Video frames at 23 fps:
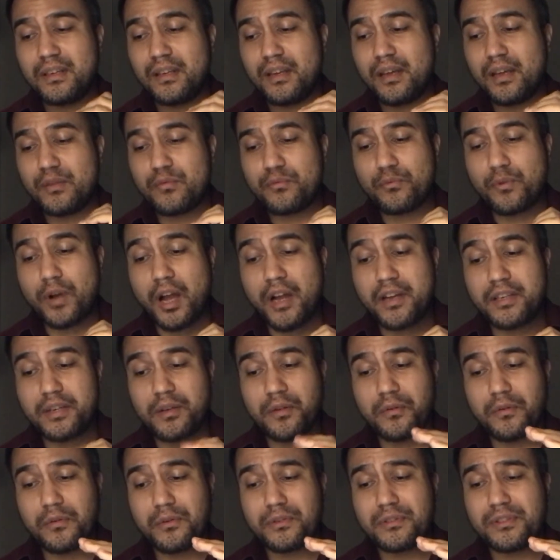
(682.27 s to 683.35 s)
and rocking
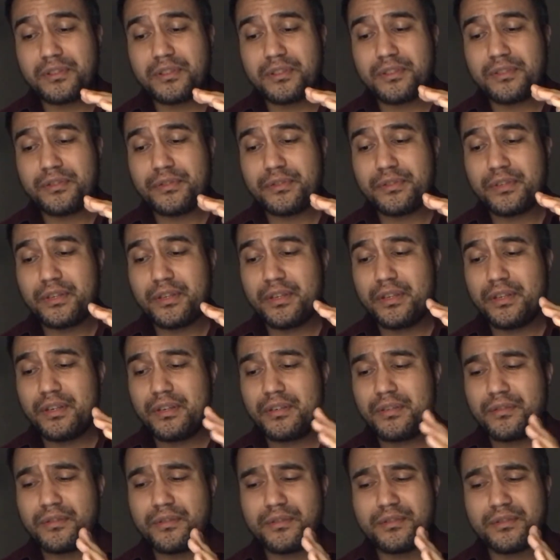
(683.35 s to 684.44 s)
horses,
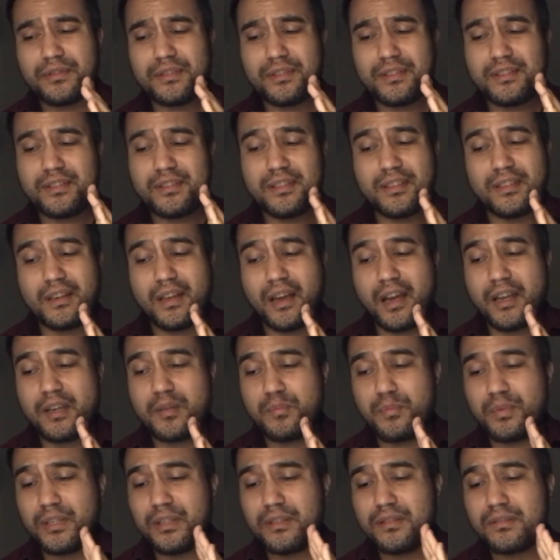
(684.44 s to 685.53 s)
nurses, and
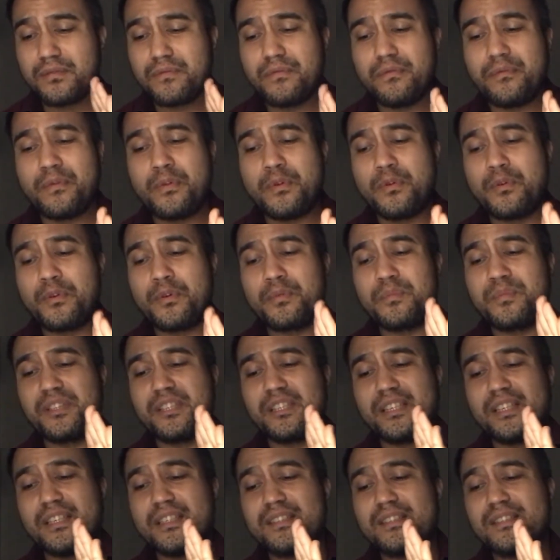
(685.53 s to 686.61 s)
ninepins
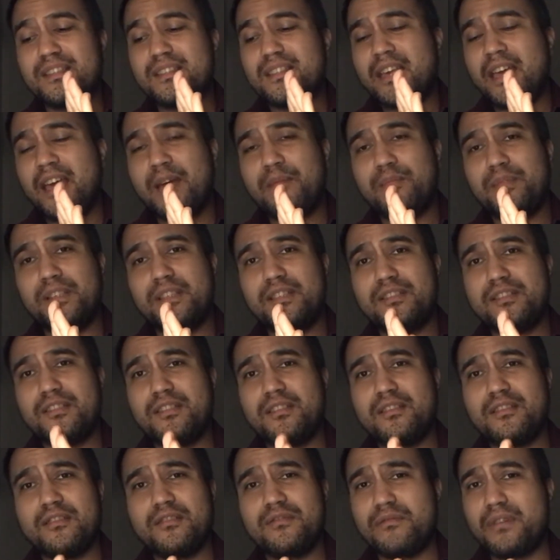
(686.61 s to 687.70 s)
formally established in
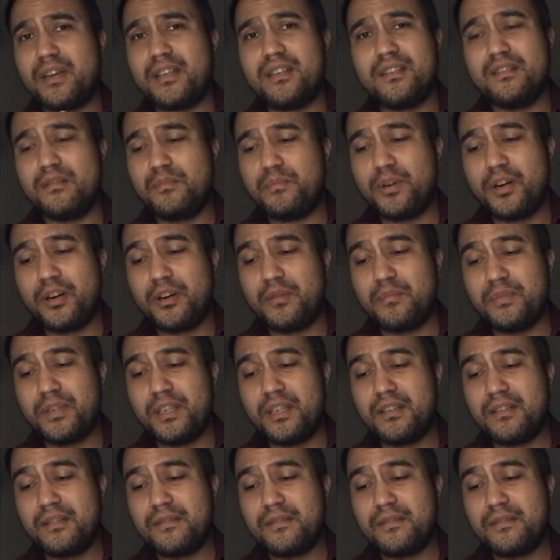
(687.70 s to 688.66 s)
the dreaded apartment.